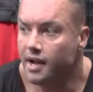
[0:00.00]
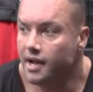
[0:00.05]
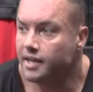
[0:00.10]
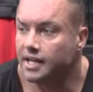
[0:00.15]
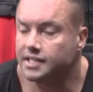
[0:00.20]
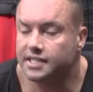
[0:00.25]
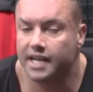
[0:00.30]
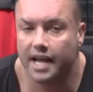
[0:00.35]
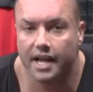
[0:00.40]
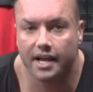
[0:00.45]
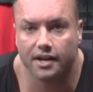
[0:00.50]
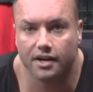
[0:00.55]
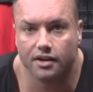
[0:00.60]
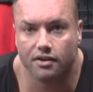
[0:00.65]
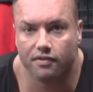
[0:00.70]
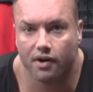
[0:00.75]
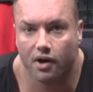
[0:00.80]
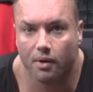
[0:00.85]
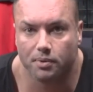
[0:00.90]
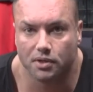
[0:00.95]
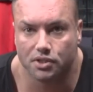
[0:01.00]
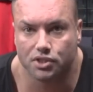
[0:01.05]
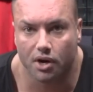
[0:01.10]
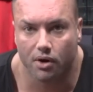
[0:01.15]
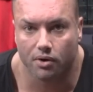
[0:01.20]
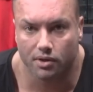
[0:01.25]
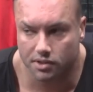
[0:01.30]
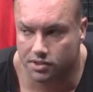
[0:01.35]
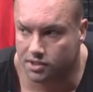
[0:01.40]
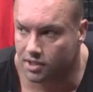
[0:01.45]
That's how you're going to develop your
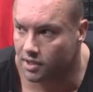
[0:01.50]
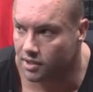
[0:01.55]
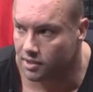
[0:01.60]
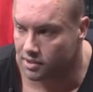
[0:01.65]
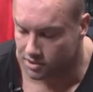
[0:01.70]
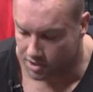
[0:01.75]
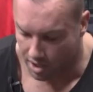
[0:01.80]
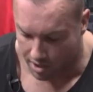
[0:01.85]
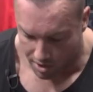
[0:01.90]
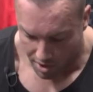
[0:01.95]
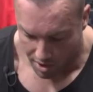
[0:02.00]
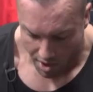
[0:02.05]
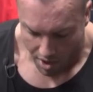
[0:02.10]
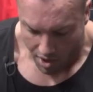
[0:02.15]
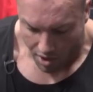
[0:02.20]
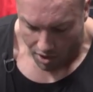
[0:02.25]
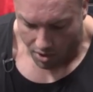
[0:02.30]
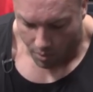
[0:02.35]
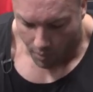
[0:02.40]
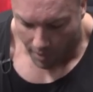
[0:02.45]
shoulders. So you're